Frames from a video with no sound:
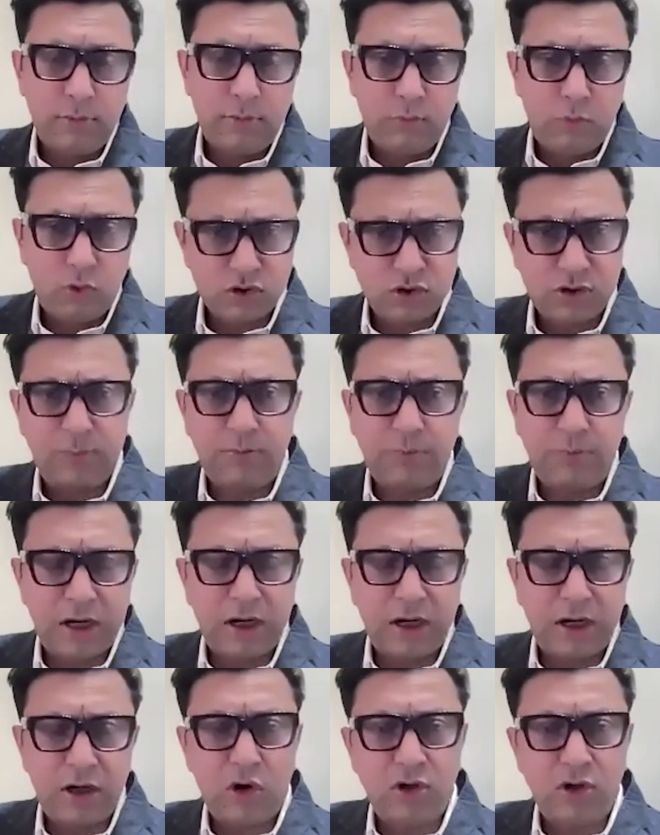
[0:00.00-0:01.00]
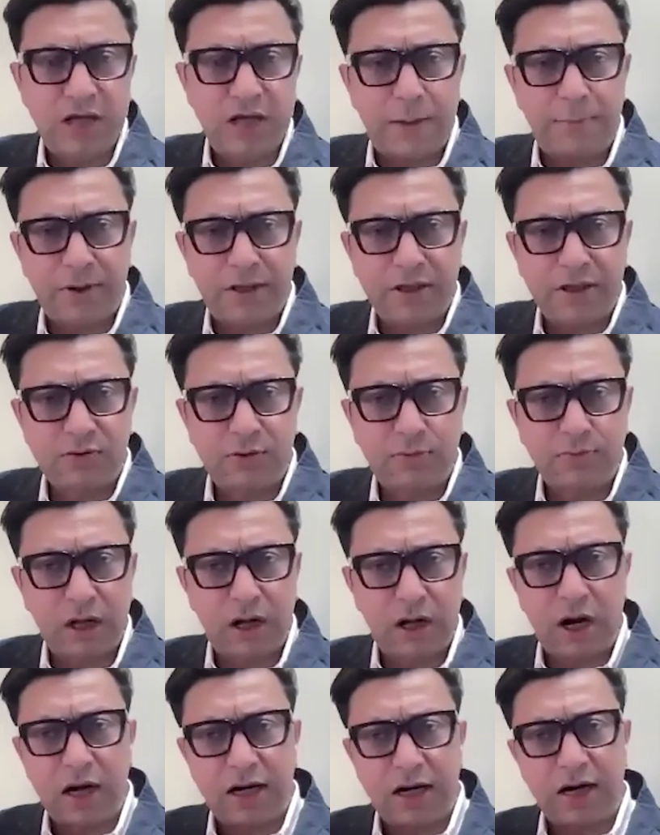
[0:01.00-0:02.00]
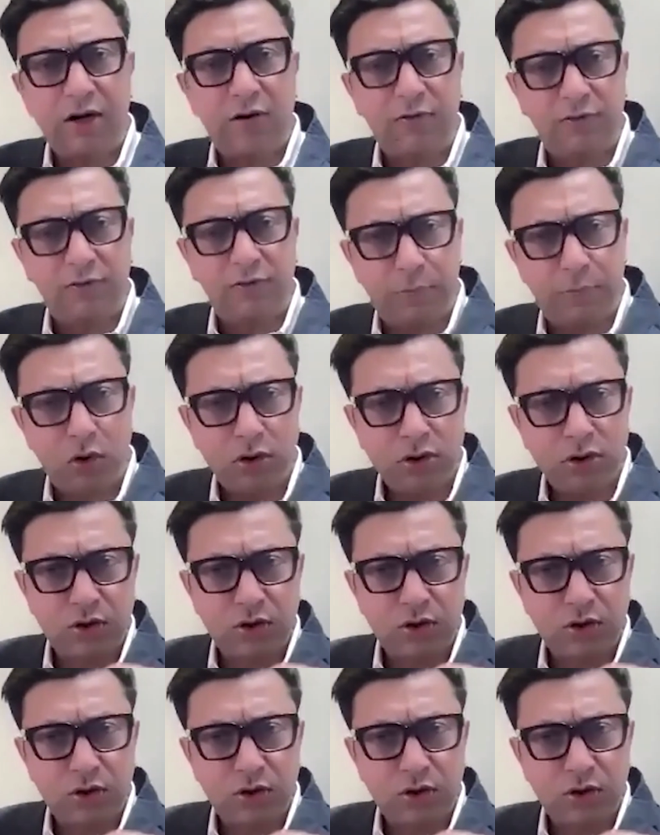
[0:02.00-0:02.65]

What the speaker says: most of the blood loss happens from the cut end of the bone.